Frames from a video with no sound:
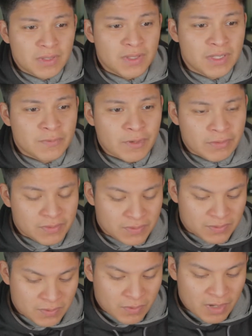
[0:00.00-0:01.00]
This fragrance
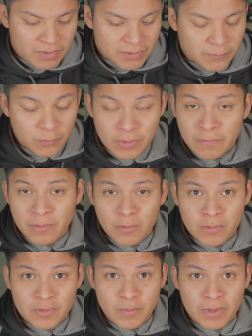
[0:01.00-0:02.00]
is described as fruity
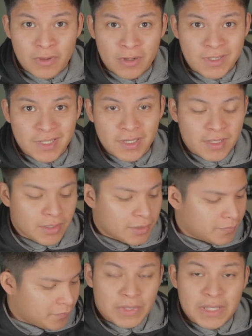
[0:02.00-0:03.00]
florals with
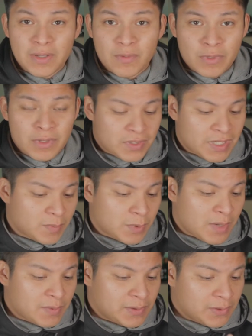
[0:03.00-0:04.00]
gardenia blended with
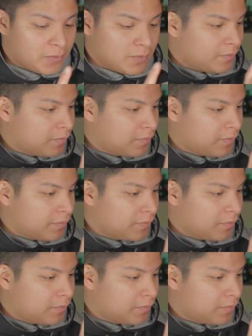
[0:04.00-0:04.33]
jasmine absolute.